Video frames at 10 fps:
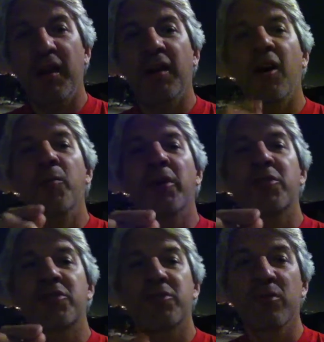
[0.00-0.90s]
and I'll
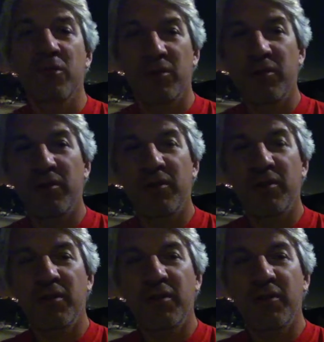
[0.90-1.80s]
make sure
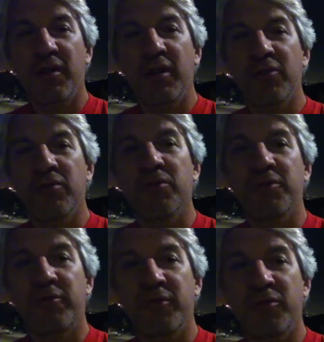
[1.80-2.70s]
that I do
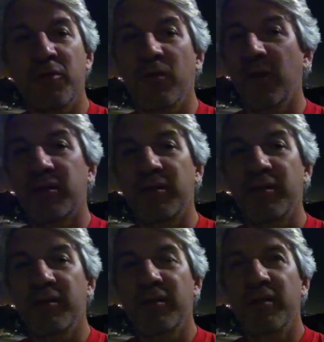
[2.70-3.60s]
this for you
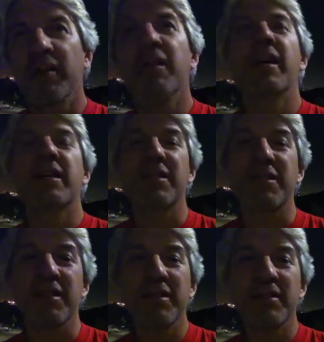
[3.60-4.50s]
correctly. And he
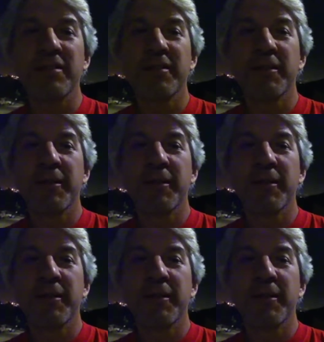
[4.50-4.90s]
did.